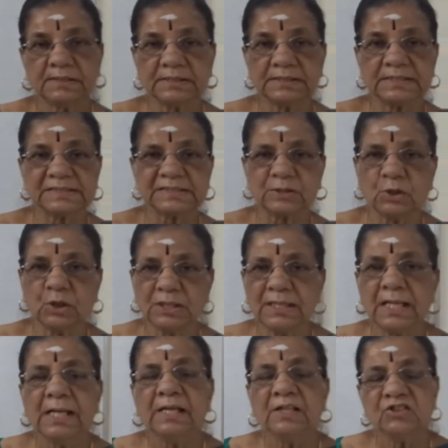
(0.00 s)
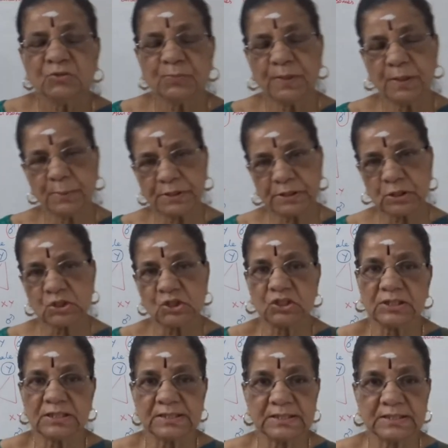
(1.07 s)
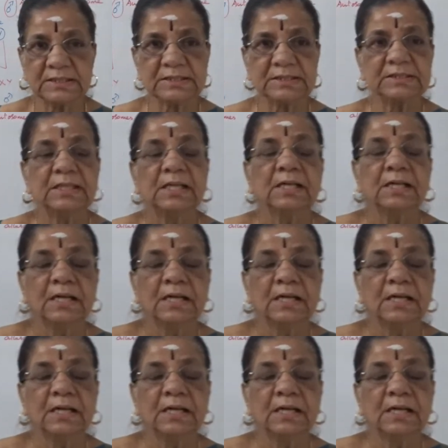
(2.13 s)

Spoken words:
it is called spermatogenesis,